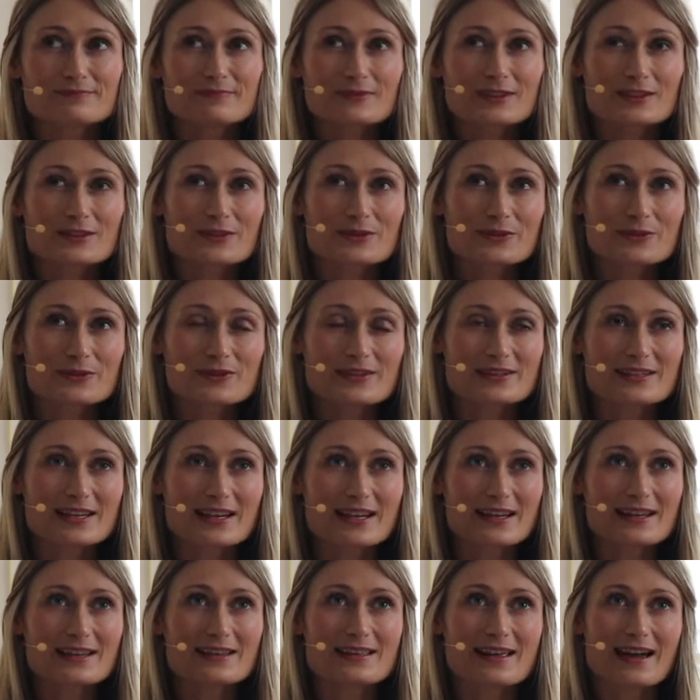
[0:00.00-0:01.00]
you'll
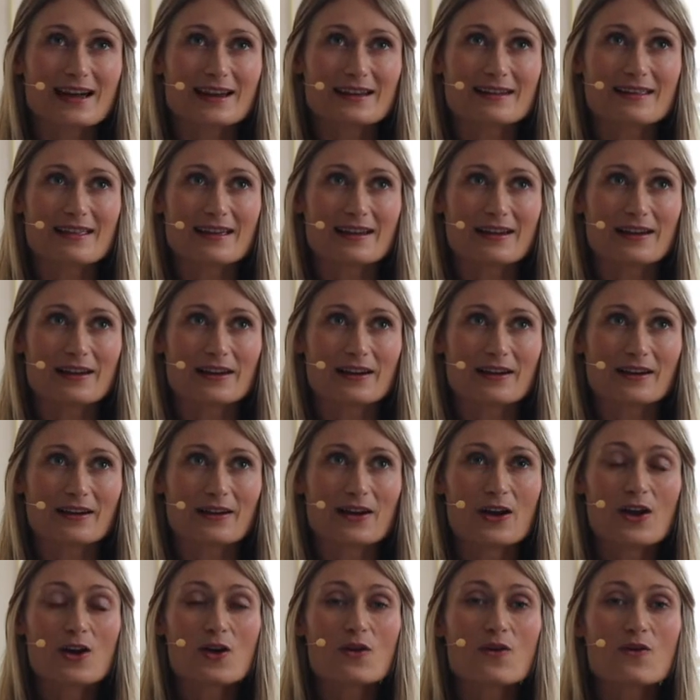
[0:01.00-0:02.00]
see that they're
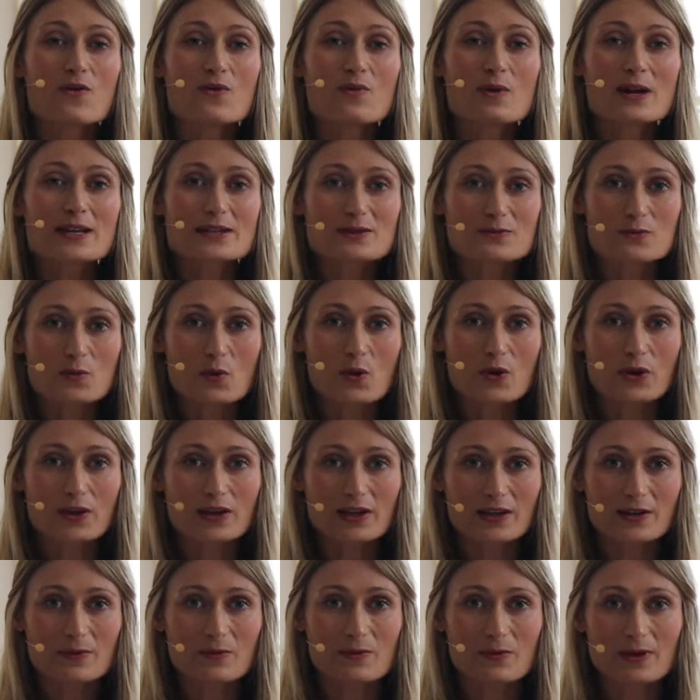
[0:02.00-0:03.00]
always
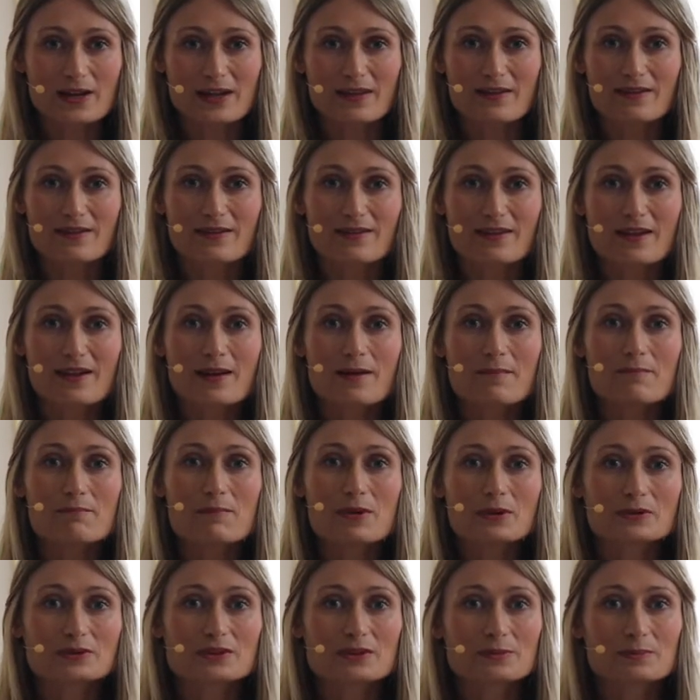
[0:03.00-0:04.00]
working with
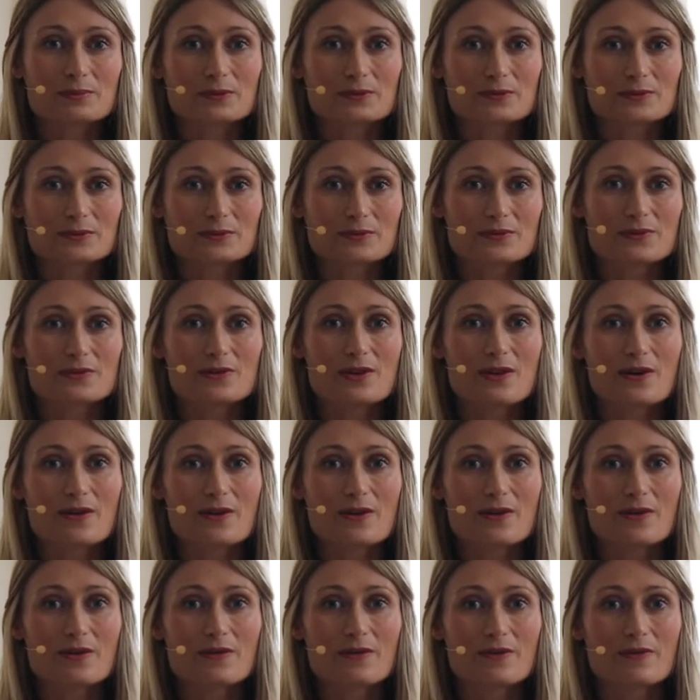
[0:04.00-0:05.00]
multiples
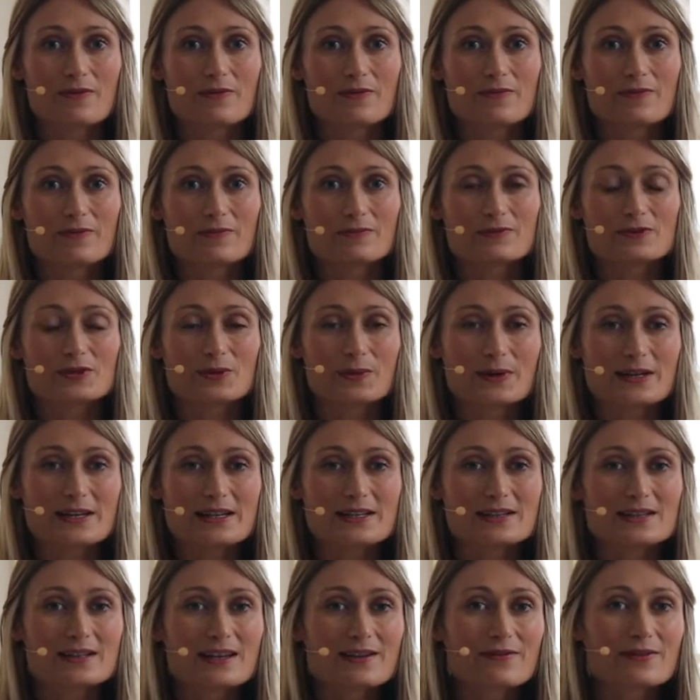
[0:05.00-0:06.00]
of
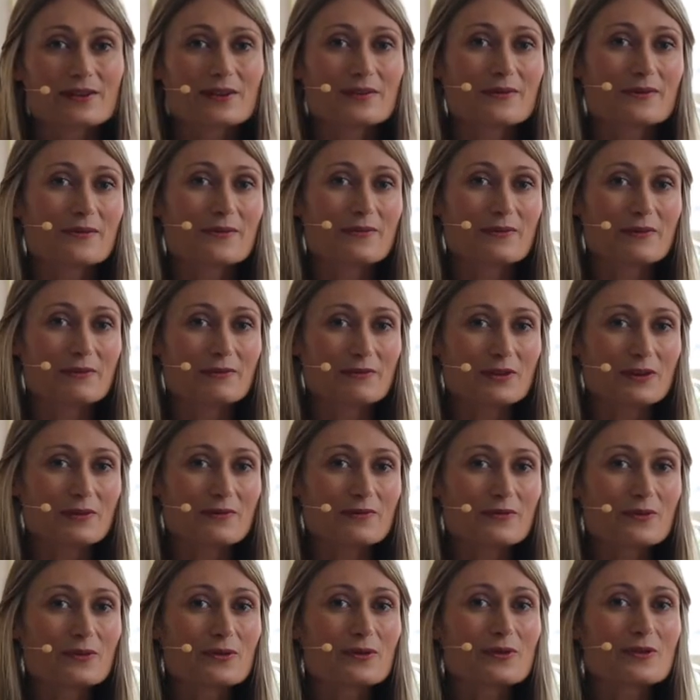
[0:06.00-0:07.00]
27,
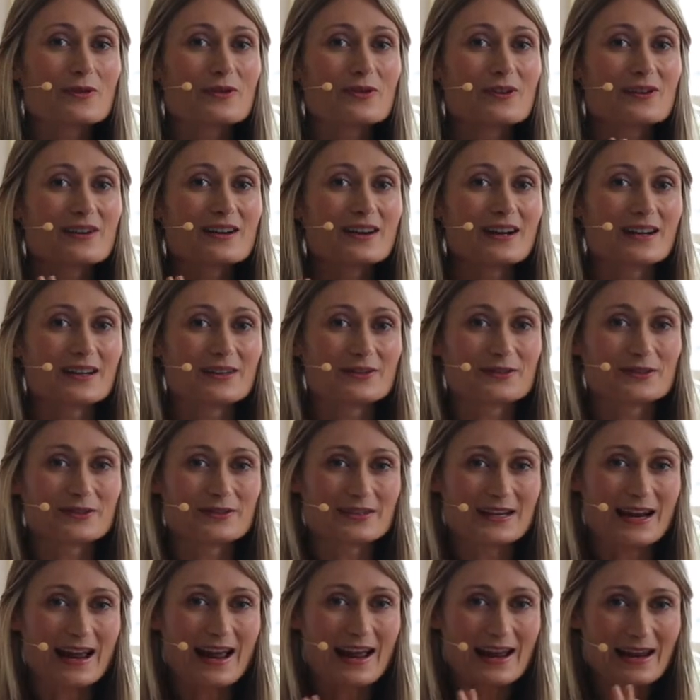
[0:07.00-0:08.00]
54,
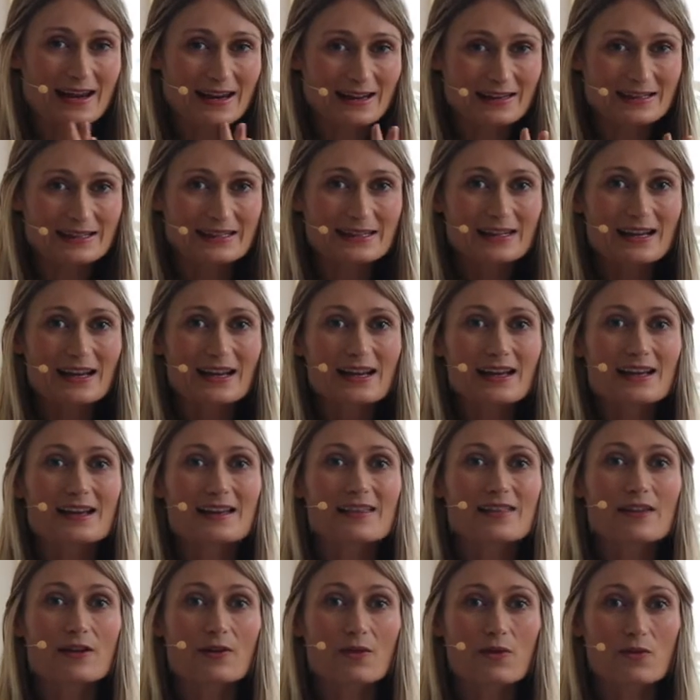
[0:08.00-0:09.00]
108.
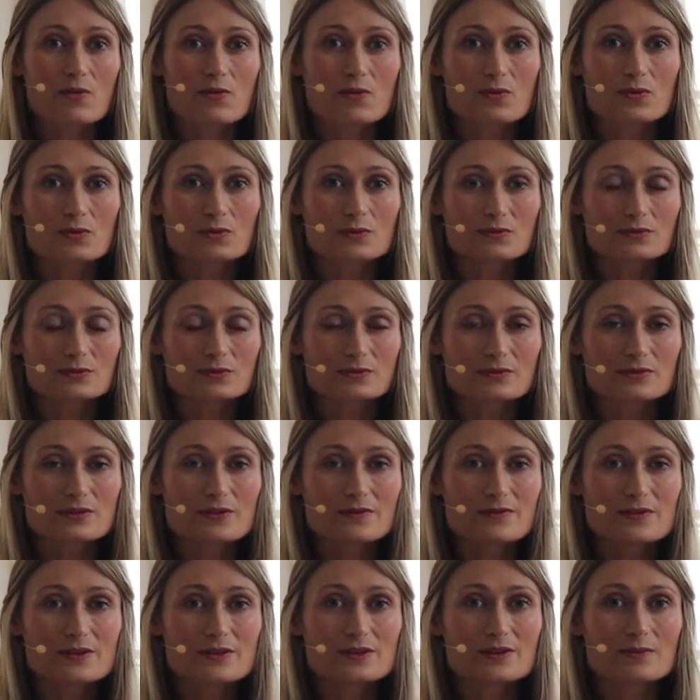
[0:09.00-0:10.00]
They're all
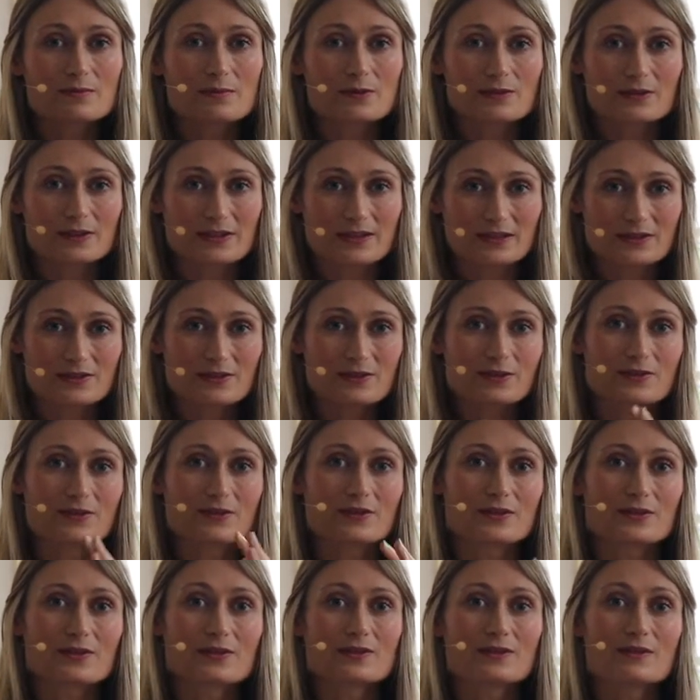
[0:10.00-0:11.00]
divisible
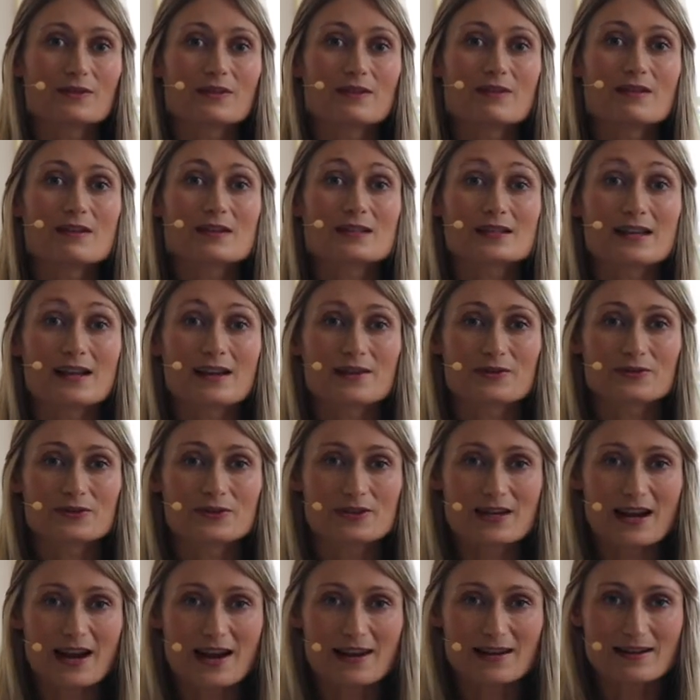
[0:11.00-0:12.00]
into this
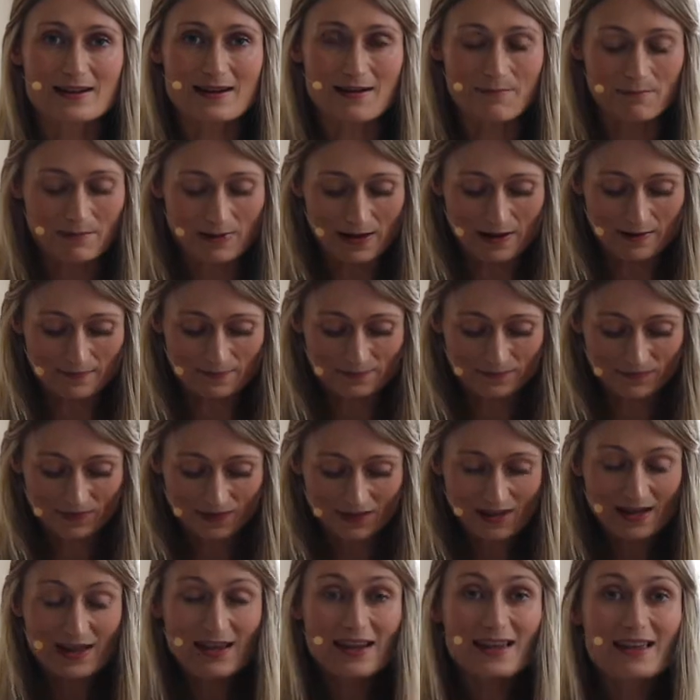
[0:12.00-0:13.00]
108 number.
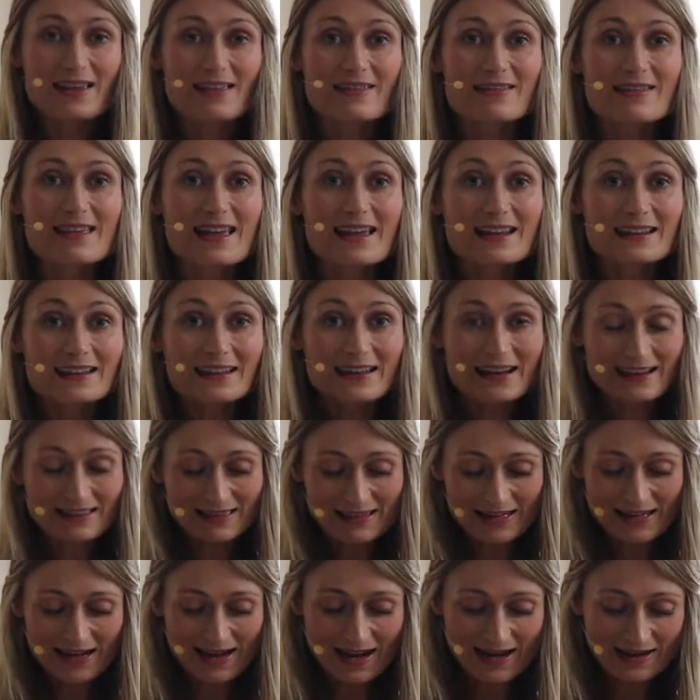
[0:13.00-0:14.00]
Then at
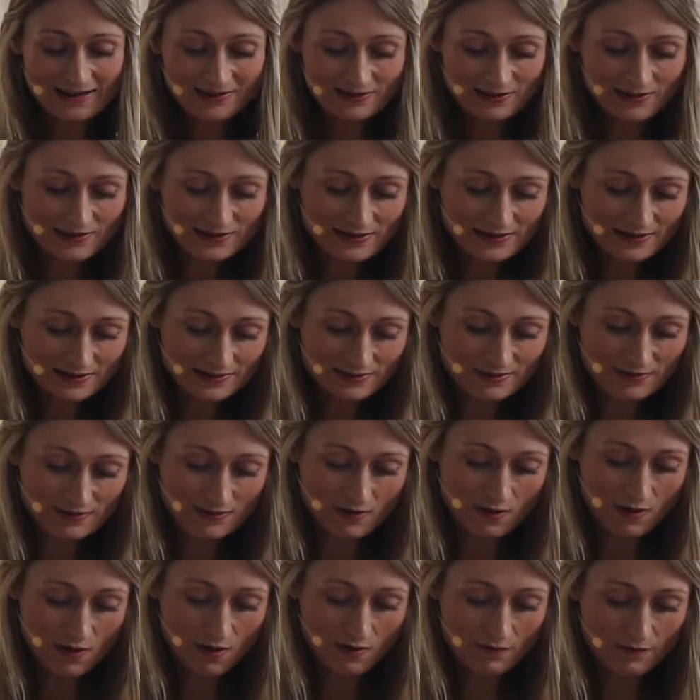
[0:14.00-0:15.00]
the end
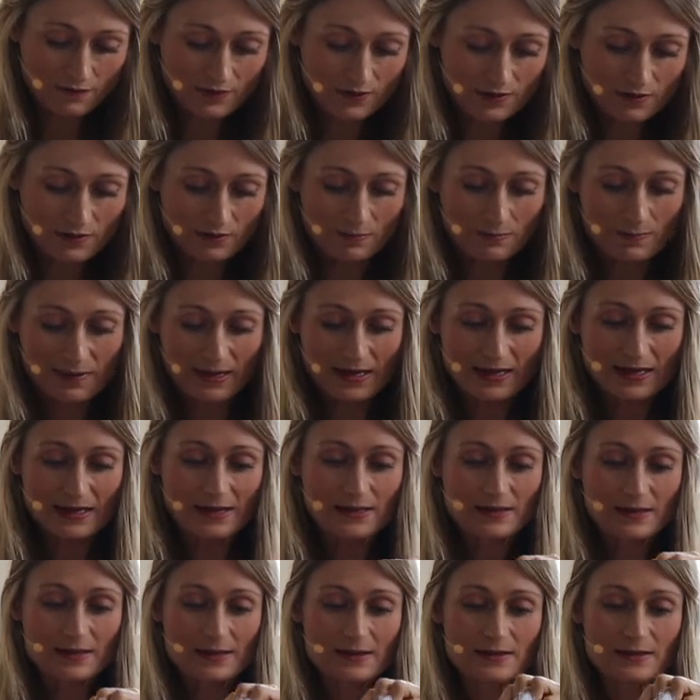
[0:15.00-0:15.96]
of the bead